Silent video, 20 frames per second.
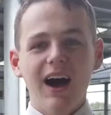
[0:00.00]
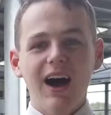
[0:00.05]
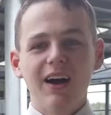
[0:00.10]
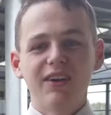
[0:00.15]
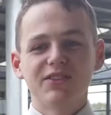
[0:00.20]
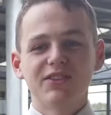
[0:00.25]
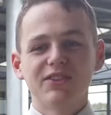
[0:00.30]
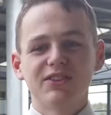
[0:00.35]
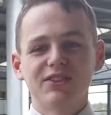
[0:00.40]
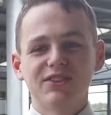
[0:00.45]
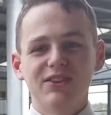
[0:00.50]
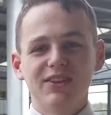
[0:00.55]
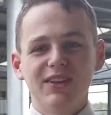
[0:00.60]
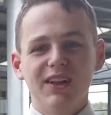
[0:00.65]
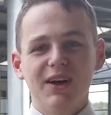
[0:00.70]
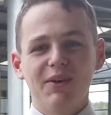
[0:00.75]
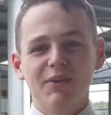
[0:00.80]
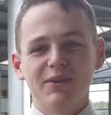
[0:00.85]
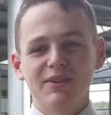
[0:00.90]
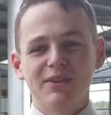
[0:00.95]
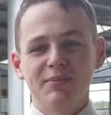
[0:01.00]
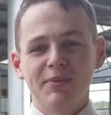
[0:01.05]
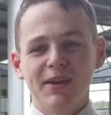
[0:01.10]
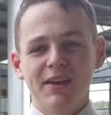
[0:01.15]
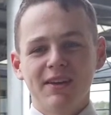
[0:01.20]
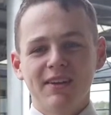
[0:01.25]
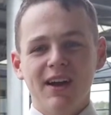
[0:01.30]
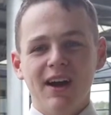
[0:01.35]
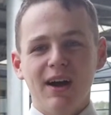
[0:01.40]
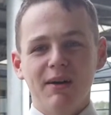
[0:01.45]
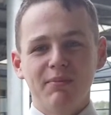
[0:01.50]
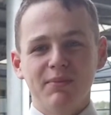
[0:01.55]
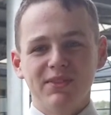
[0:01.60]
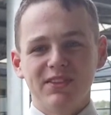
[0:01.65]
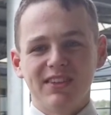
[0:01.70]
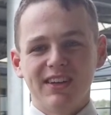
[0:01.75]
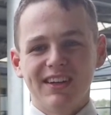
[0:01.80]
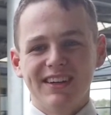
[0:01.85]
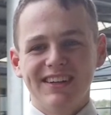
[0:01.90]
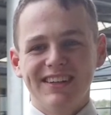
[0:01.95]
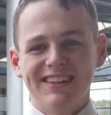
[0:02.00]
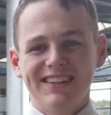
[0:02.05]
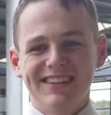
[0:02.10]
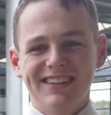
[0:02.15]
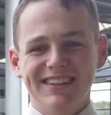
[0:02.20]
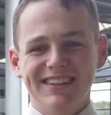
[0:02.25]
After school, I want to be a carpenter.